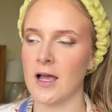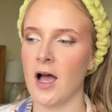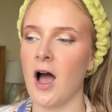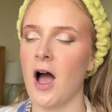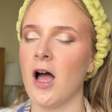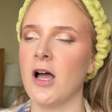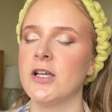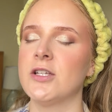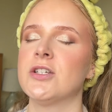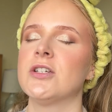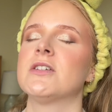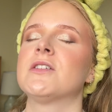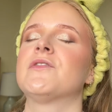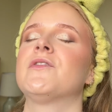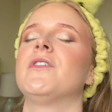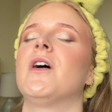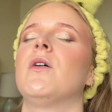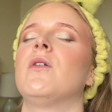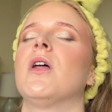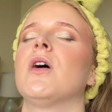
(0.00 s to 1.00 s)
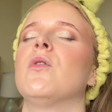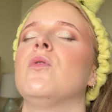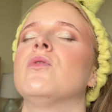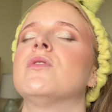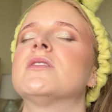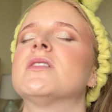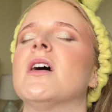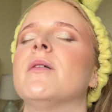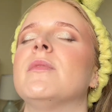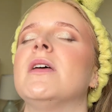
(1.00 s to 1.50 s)
I just felt like all the
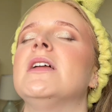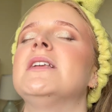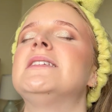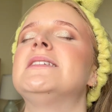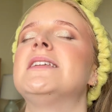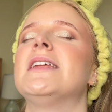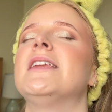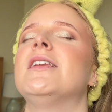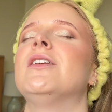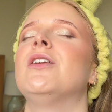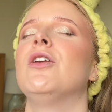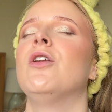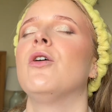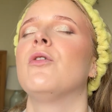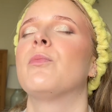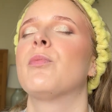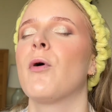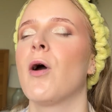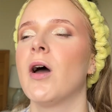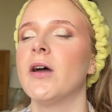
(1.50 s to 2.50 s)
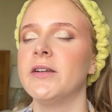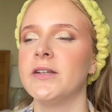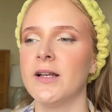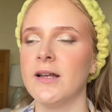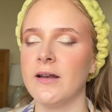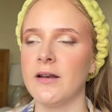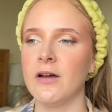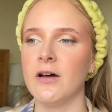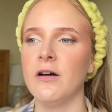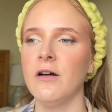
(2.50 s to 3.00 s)
time that it didn't look bridal
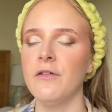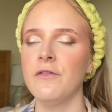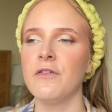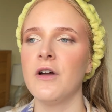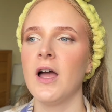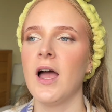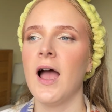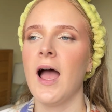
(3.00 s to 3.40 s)
enough,